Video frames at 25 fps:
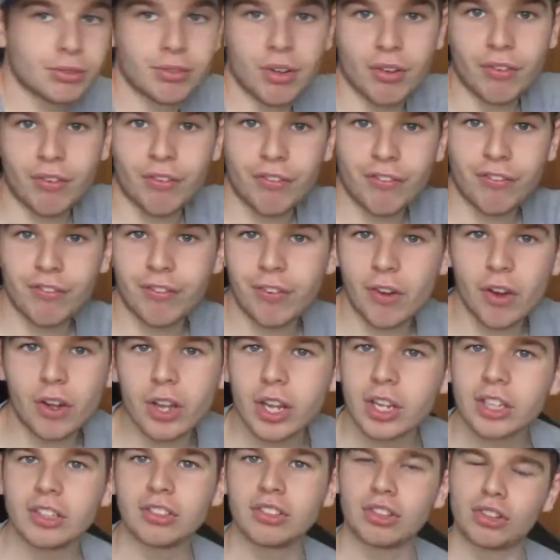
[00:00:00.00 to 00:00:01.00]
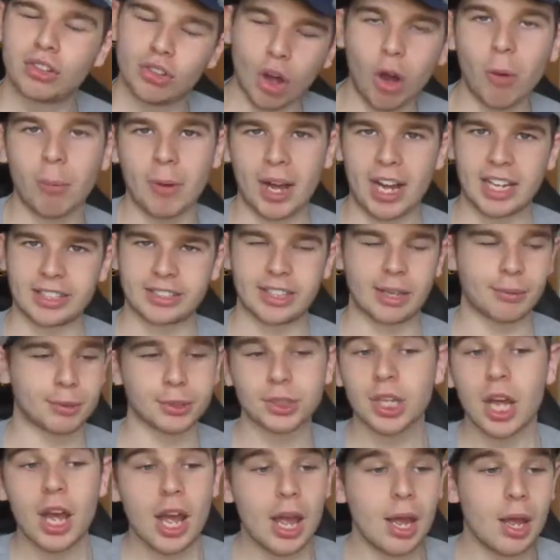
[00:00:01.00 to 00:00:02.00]
of a fucking dumbass I
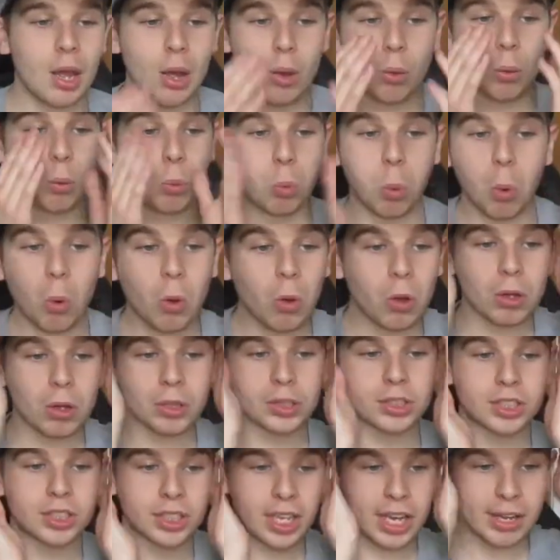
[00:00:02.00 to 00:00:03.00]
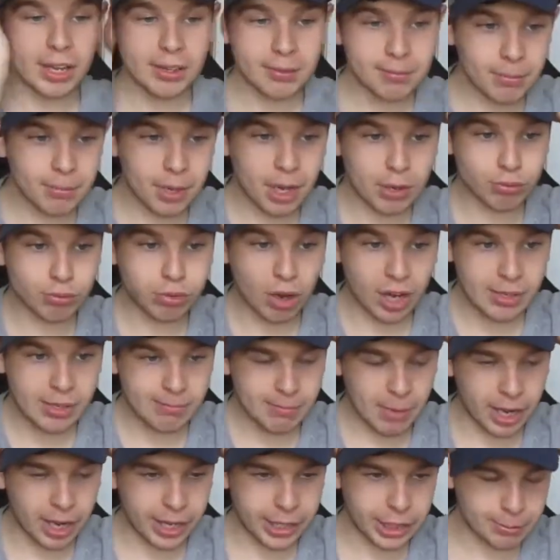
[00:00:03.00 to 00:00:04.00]
was. What in my right
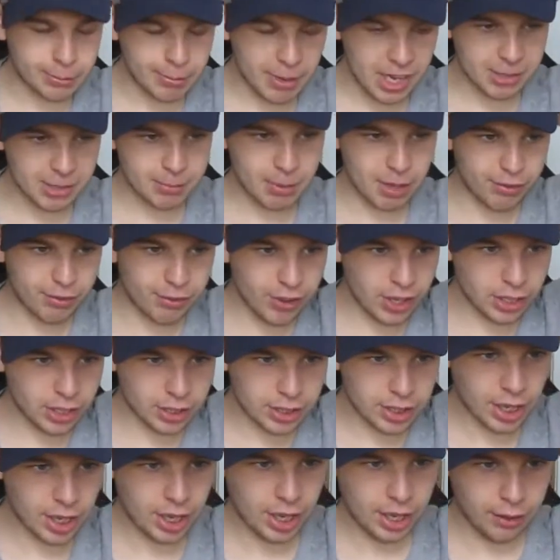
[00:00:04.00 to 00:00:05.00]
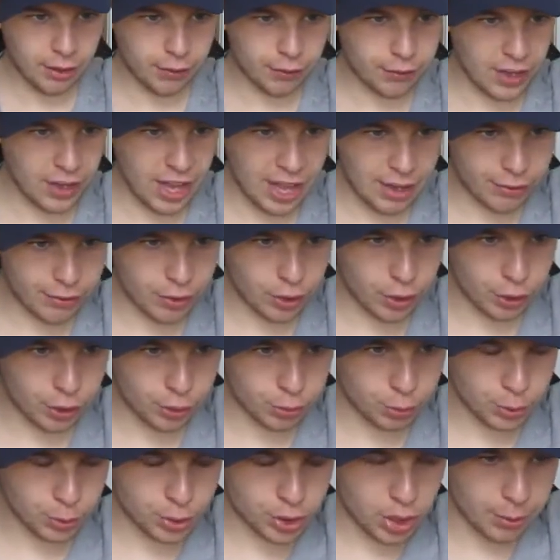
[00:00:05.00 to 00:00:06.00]
mind made me think that
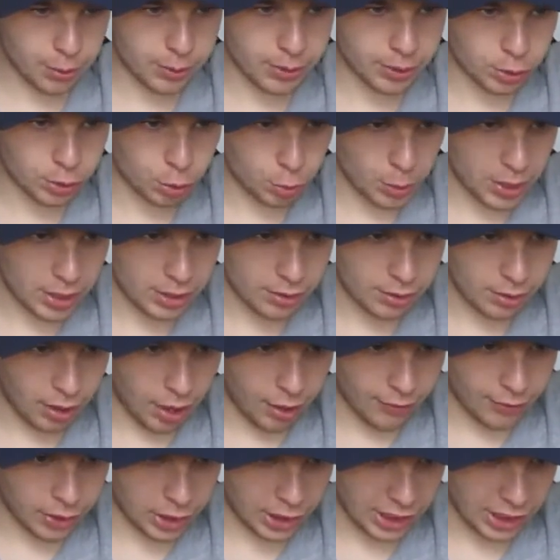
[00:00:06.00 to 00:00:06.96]
Everton was going to win the